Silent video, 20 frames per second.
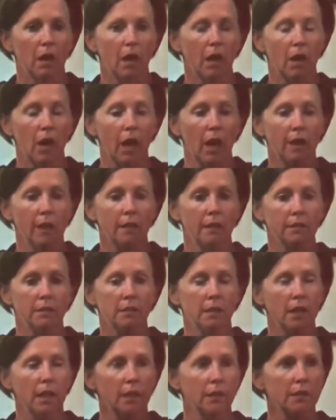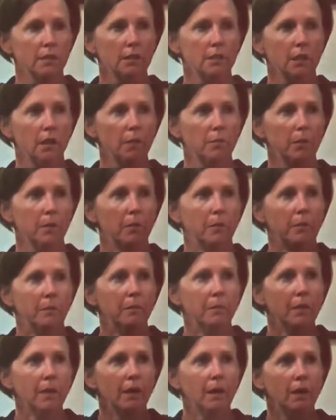how do you stop
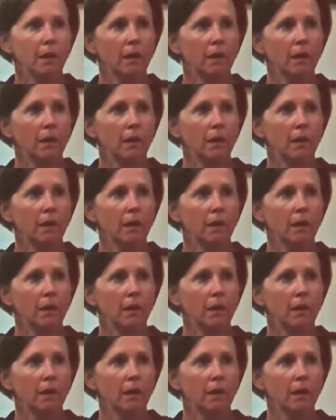them?